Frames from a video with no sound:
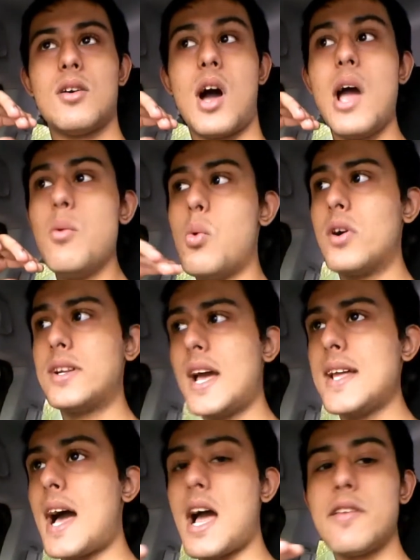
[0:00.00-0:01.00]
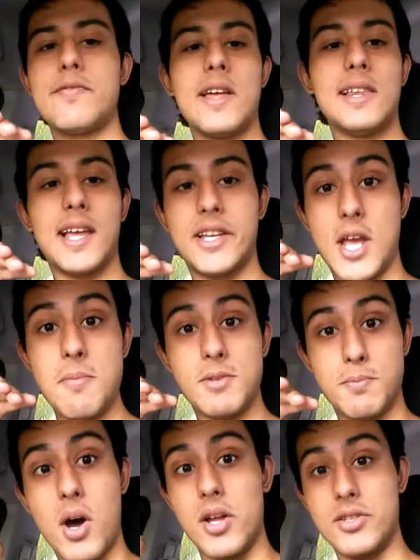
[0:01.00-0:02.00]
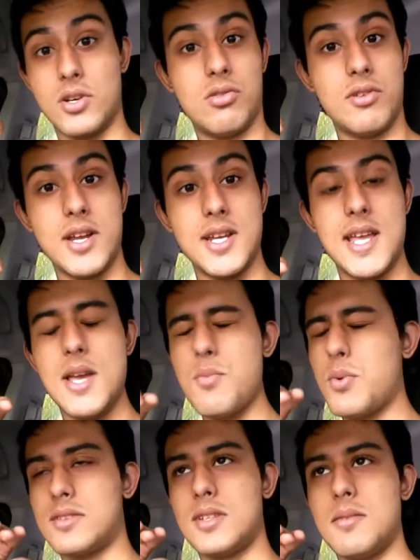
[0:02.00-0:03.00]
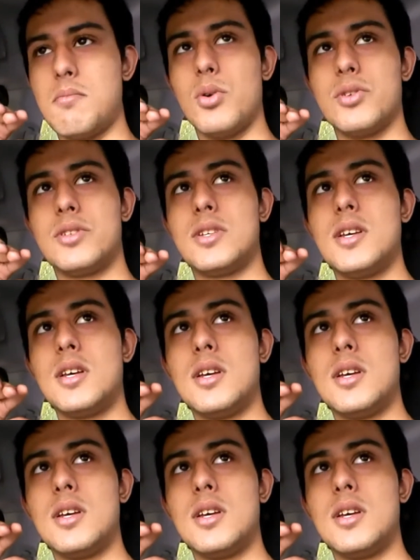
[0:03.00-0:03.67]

I wore that, I felt like James Bond already. It was the most.